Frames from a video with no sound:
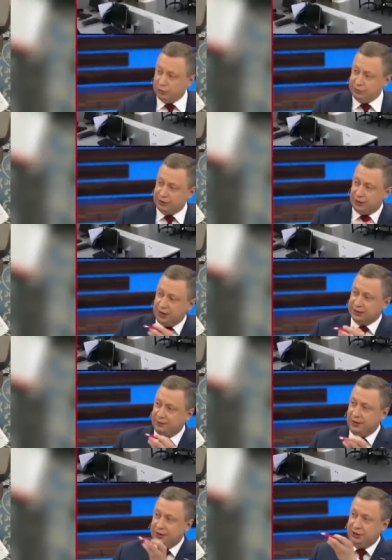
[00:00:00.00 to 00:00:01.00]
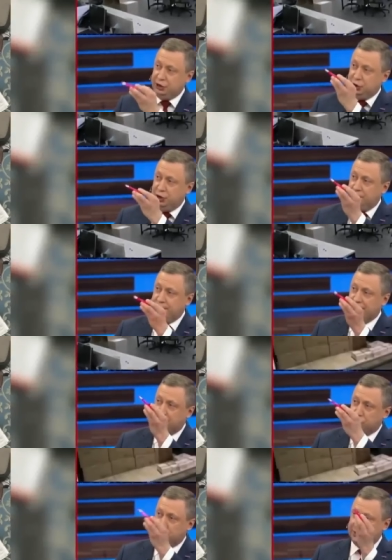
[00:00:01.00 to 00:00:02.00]
He had a charmed life, this
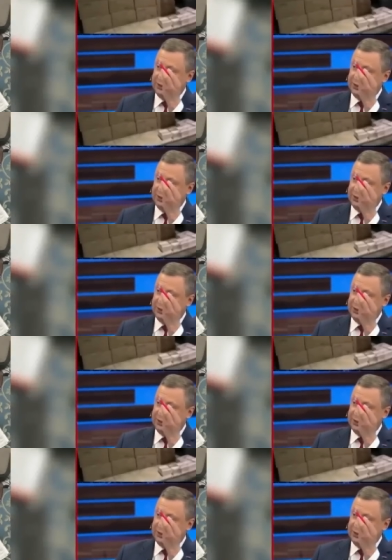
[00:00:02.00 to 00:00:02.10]
Russian